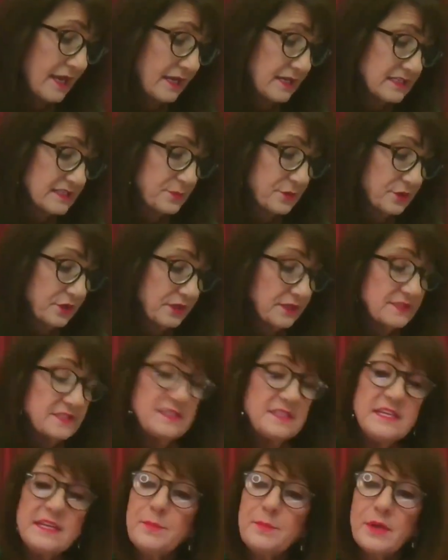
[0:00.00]
had
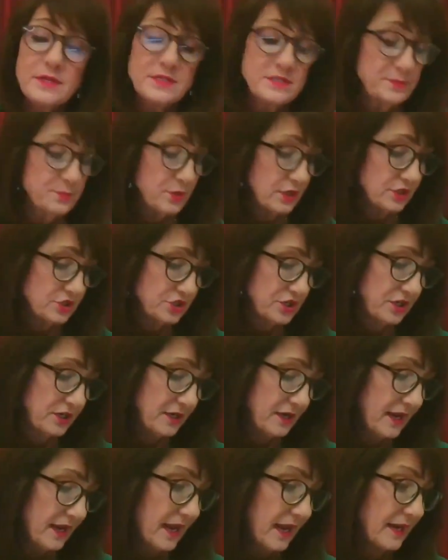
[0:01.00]
experienced deep
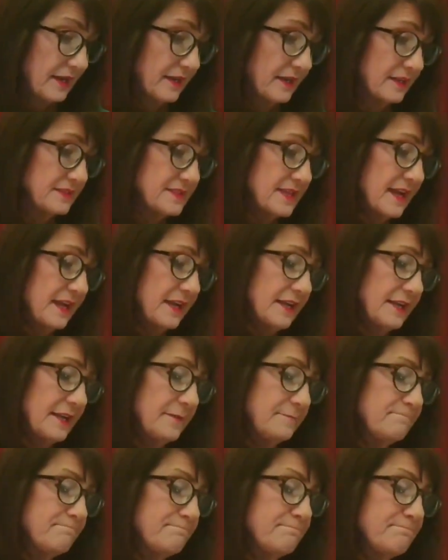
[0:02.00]
depression and
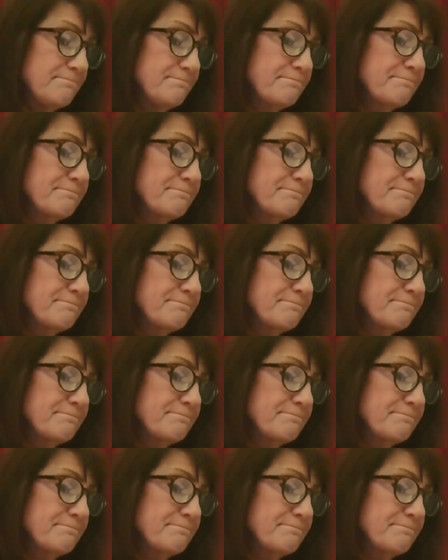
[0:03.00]
anxiety.